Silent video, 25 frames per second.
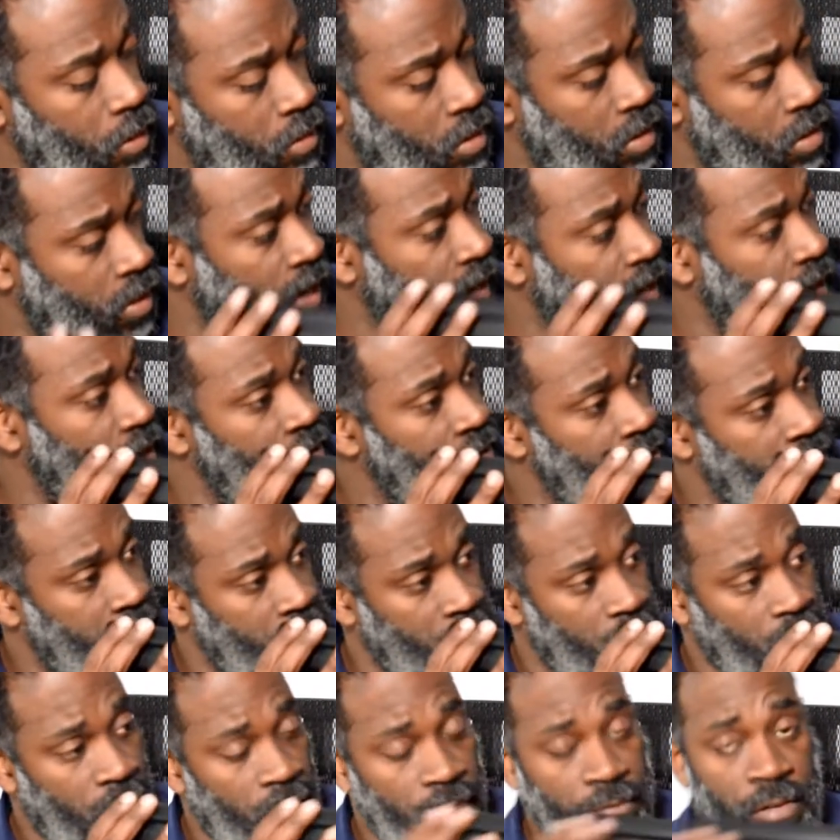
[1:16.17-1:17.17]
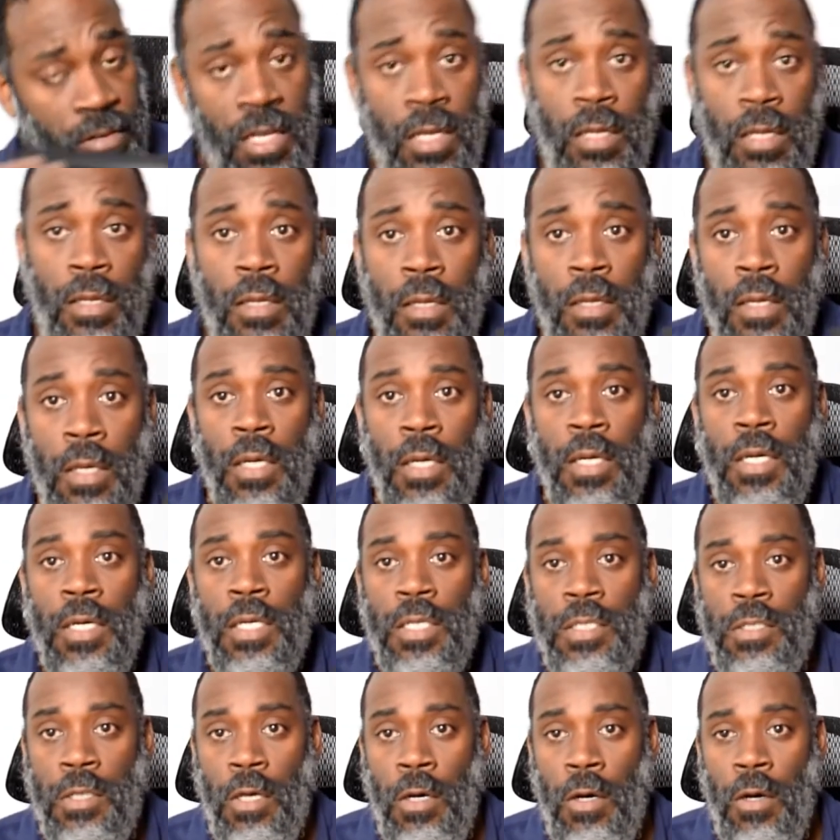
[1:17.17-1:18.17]
out of it. She loved it.
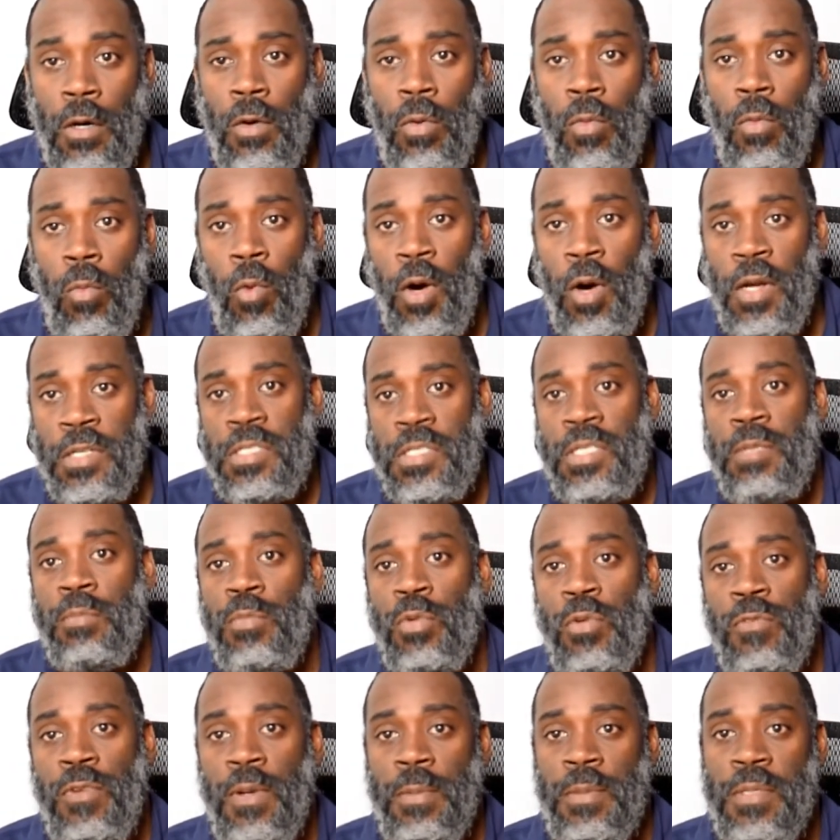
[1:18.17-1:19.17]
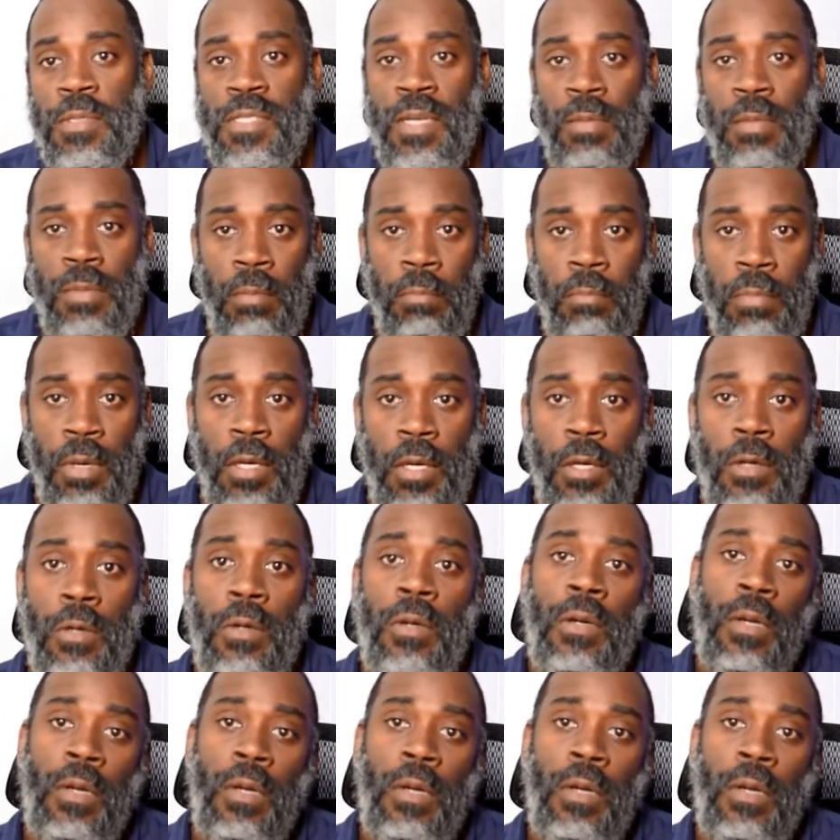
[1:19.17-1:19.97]
So once she moved up to something bigger,